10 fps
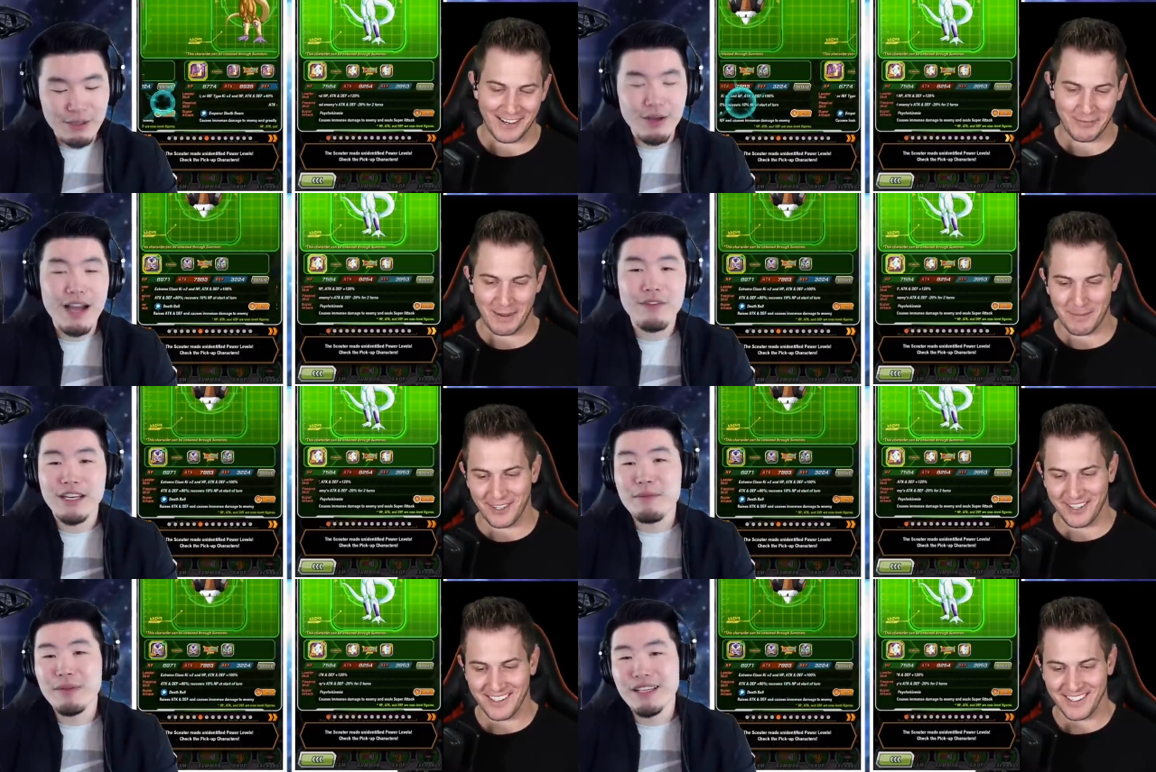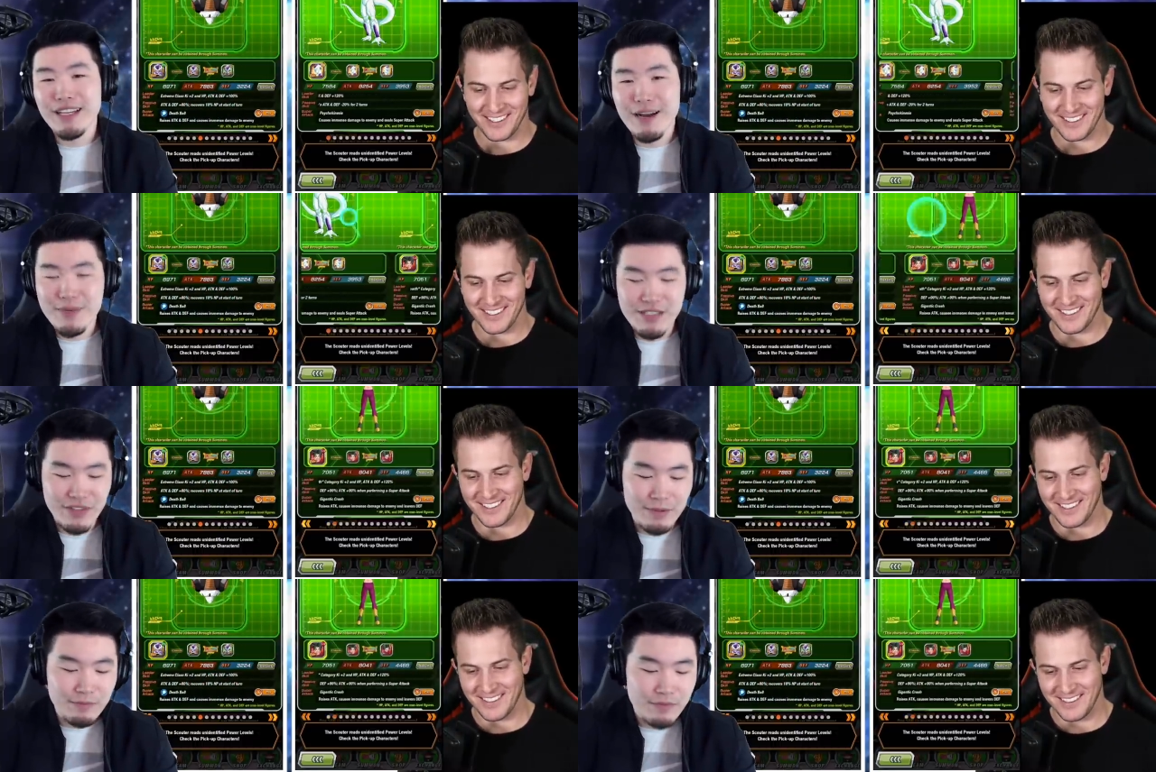Speaker 1: know, have like a million copies of
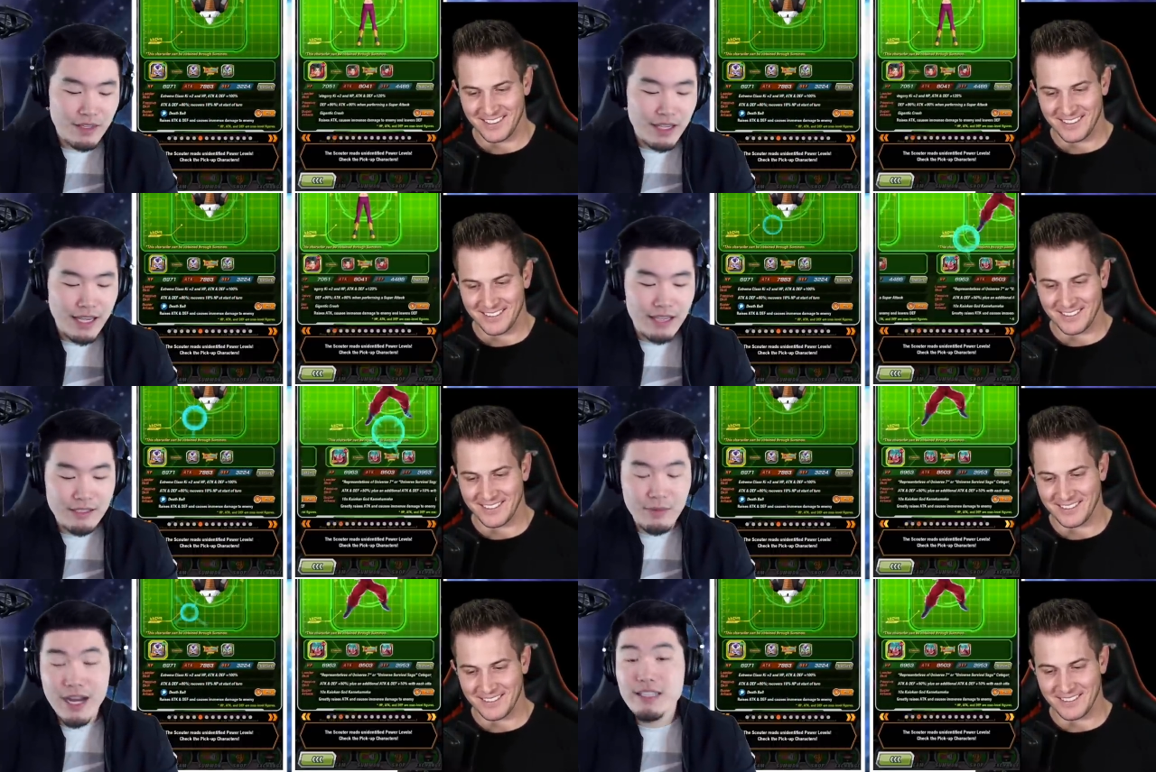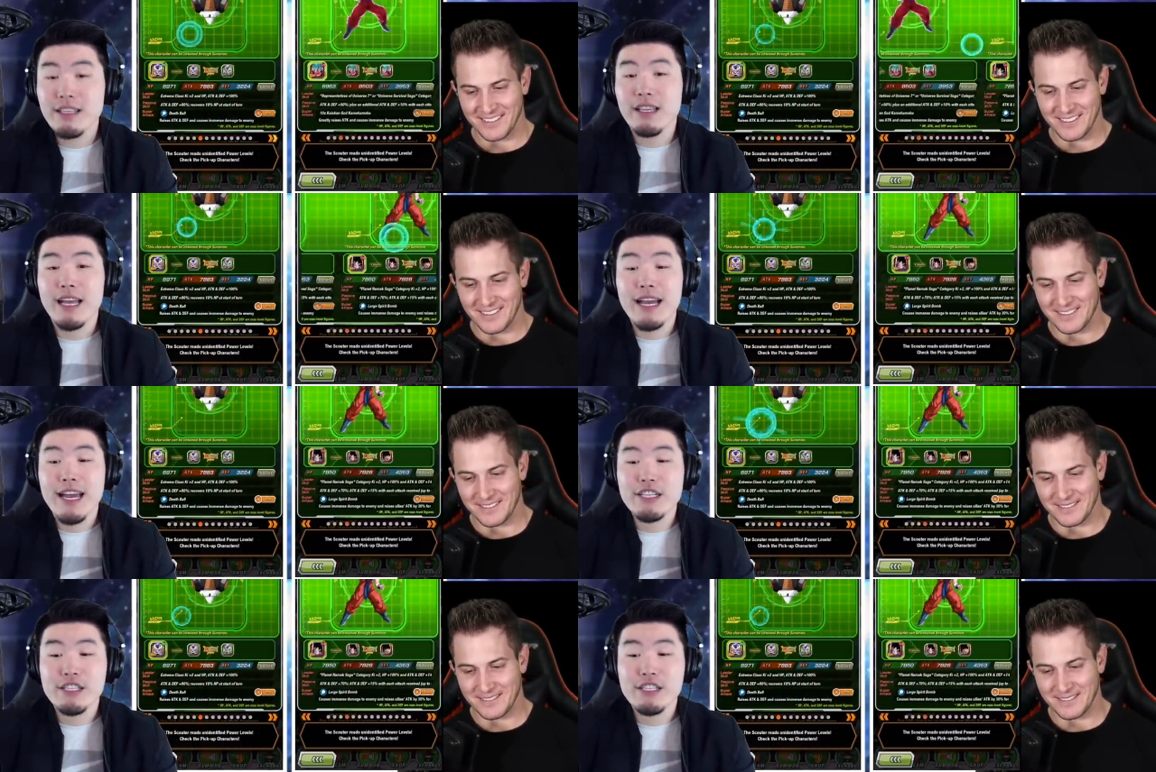him. And surprisingly, I actually